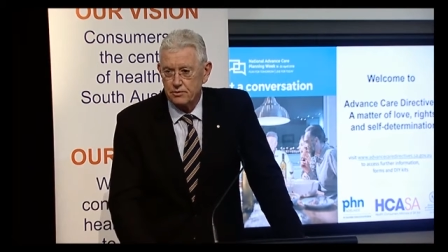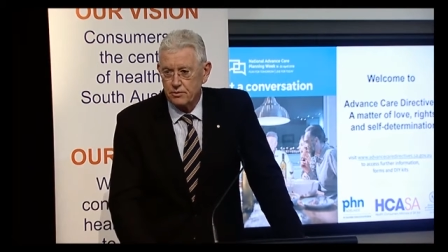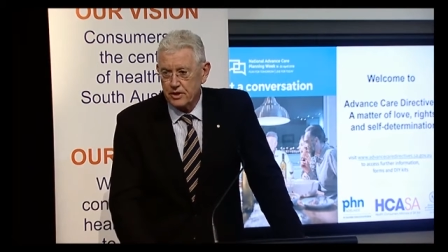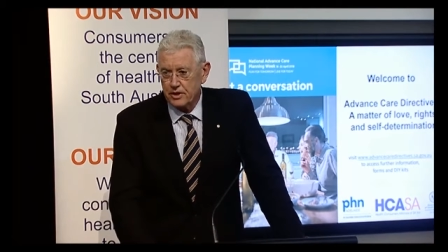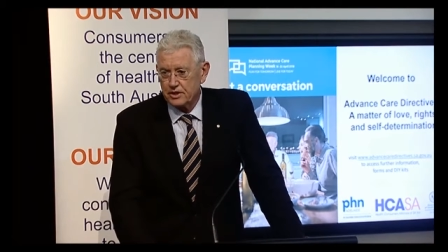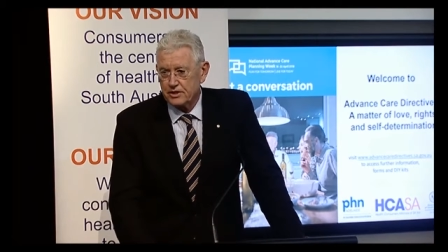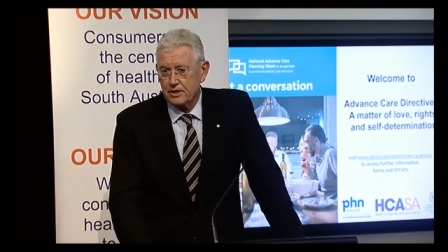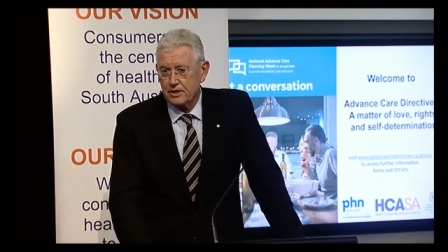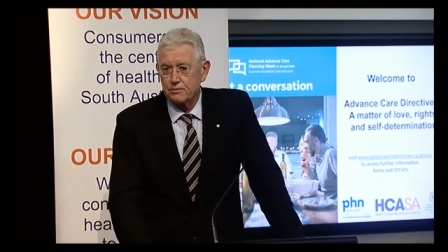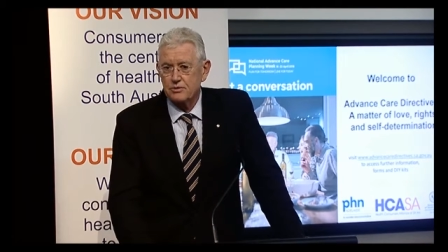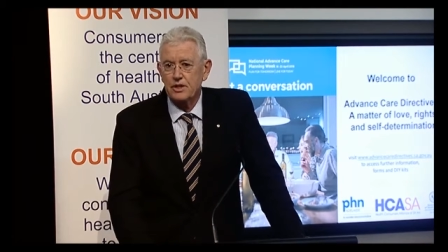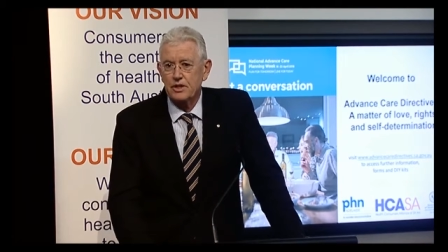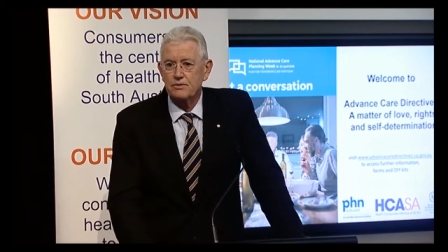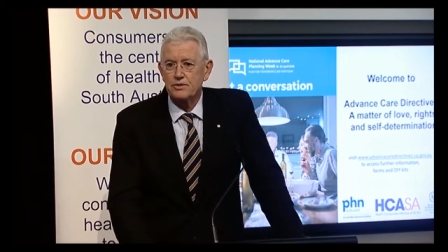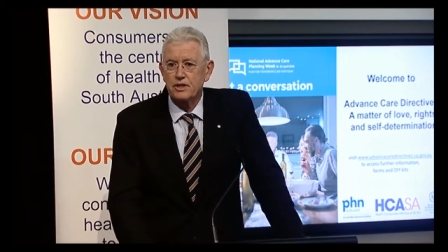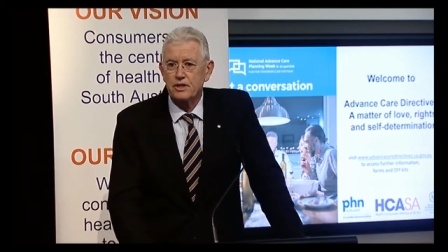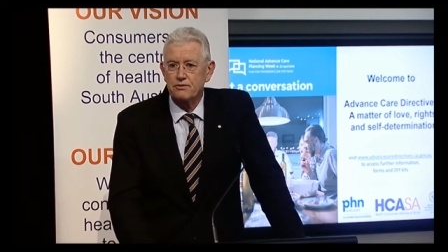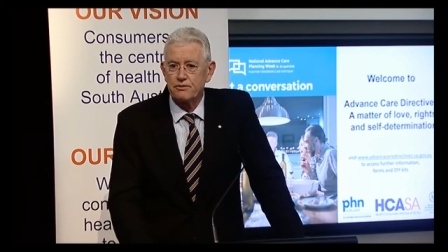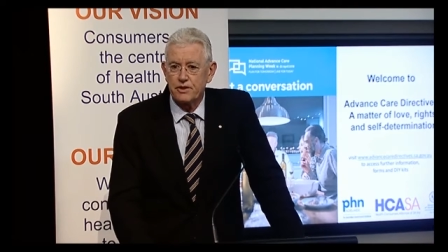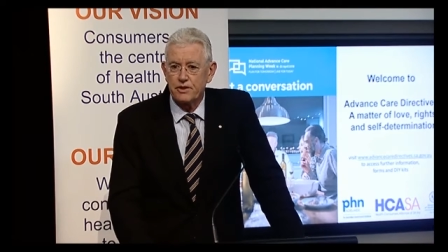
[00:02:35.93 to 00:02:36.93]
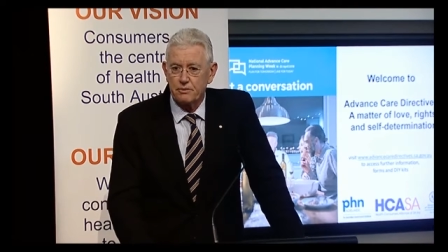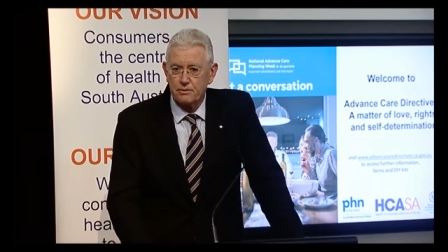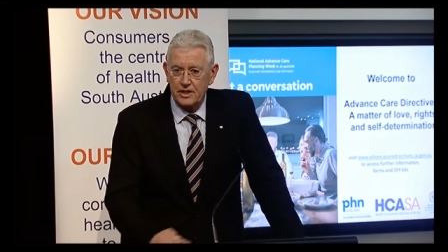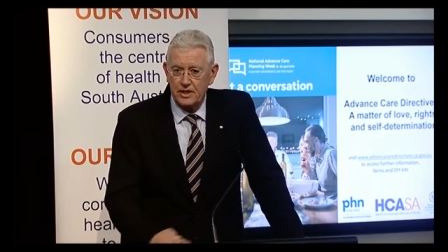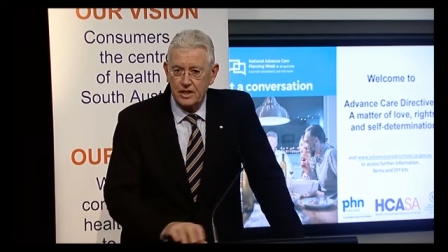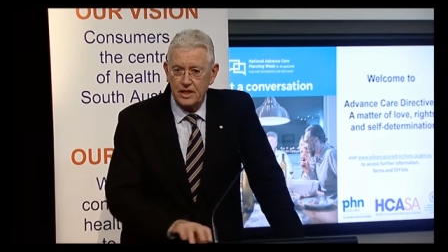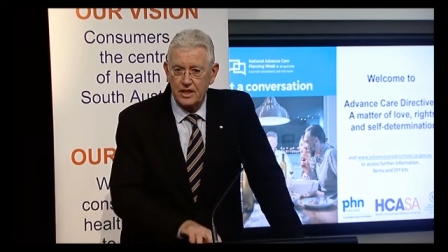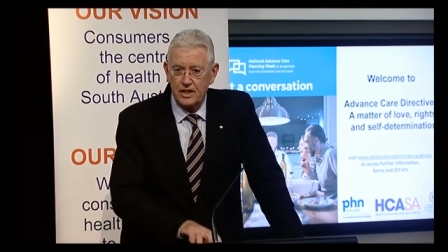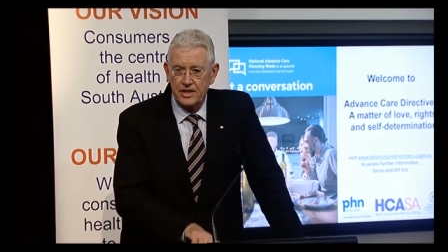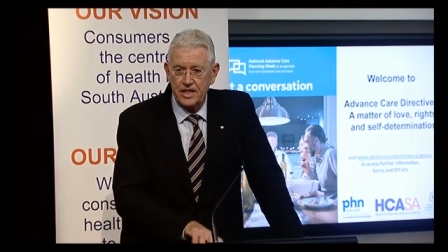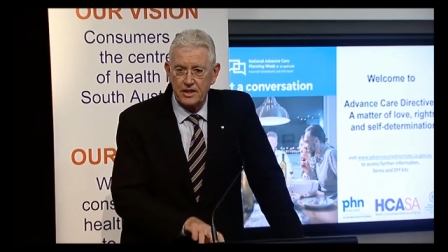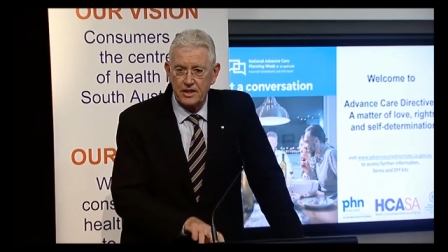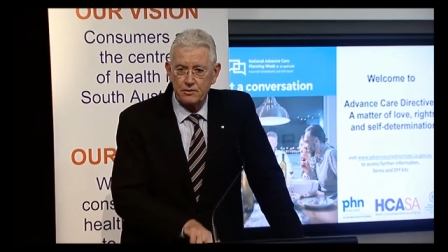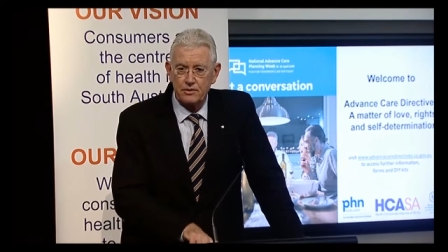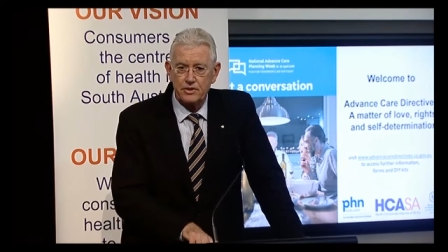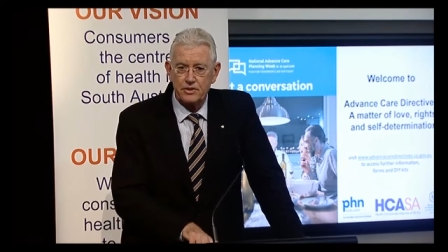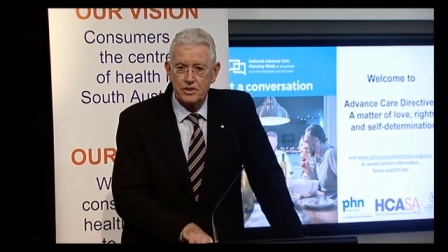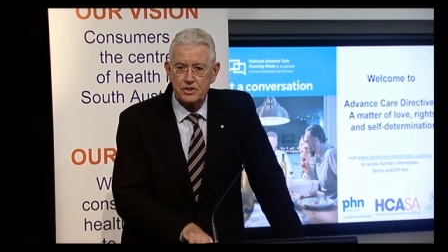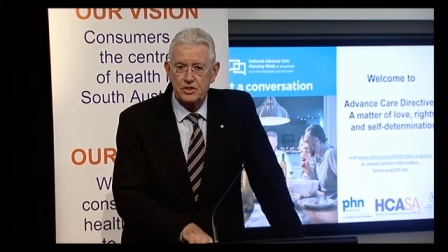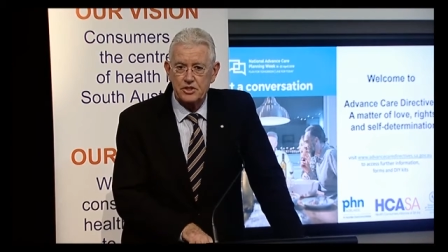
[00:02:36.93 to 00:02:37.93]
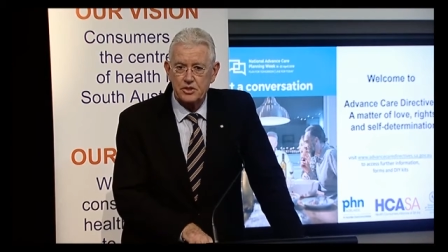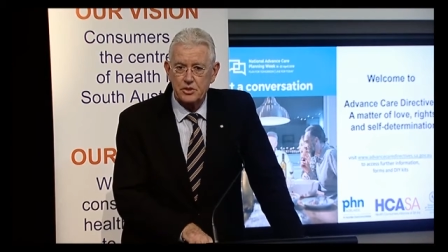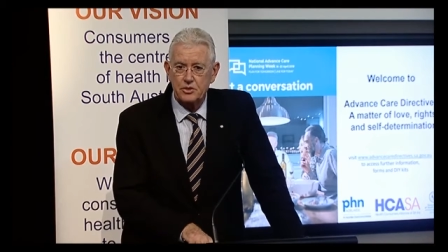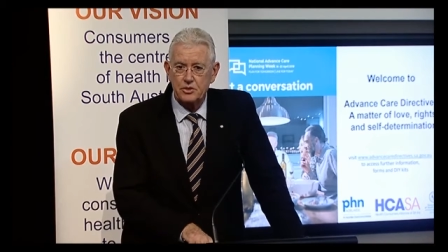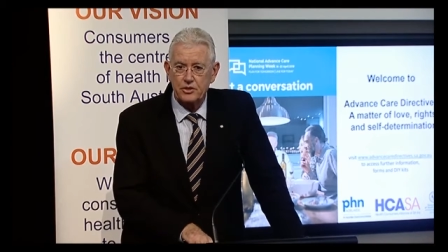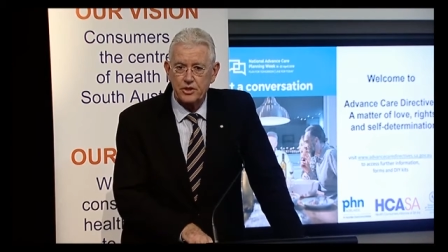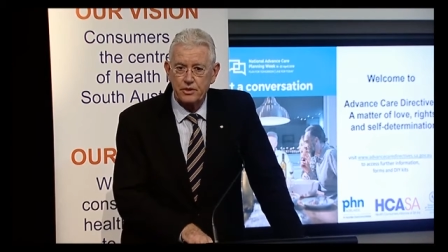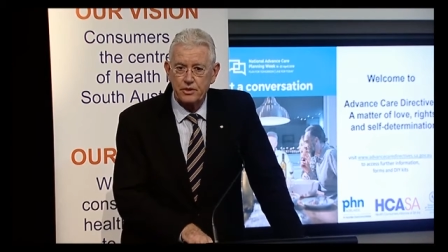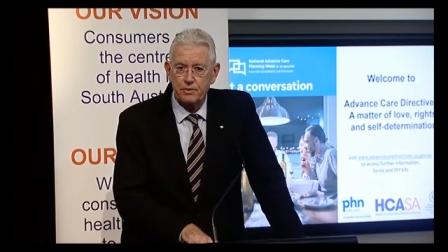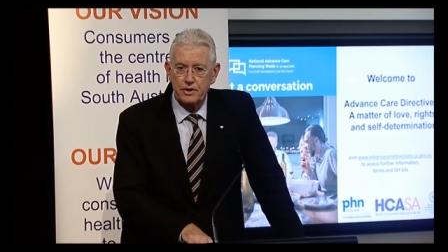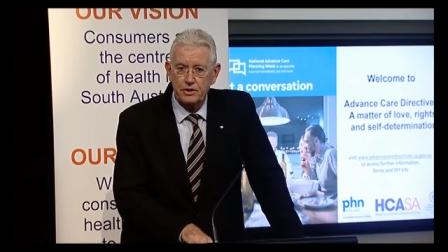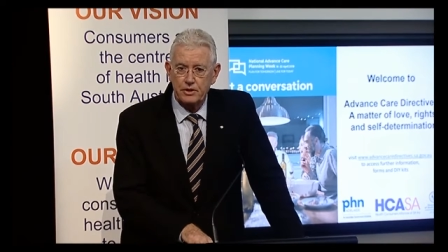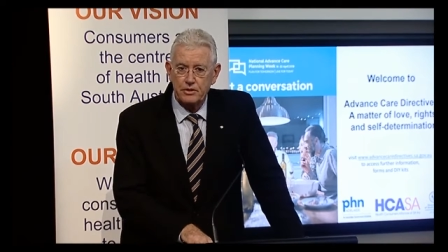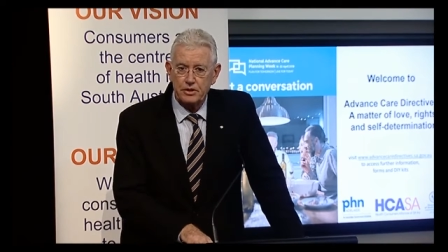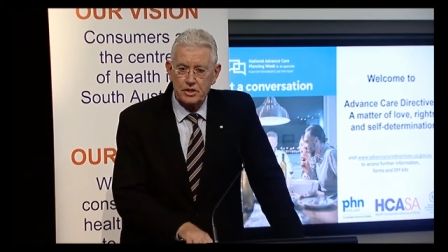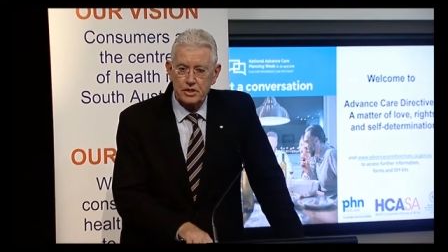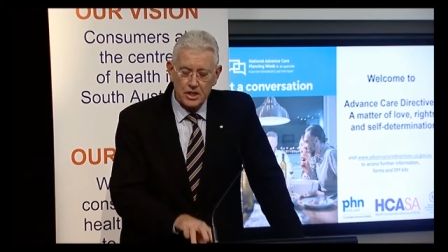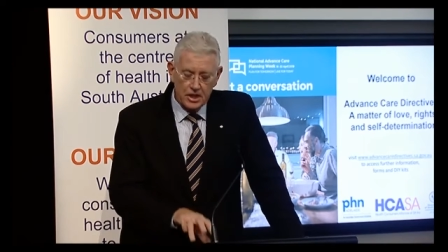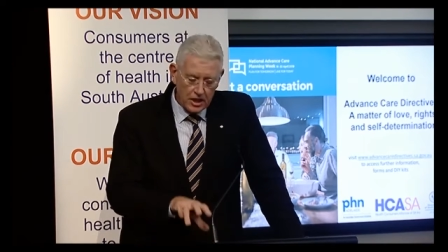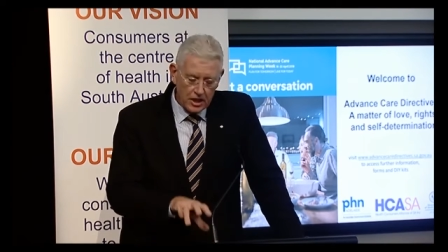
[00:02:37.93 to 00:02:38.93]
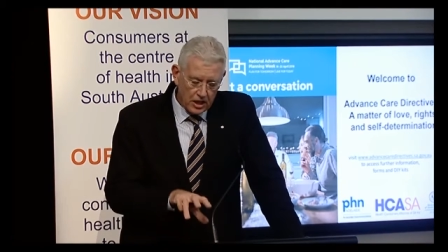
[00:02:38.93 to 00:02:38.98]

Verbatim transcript: Well, I, sometimes I feel a bit like that with this story because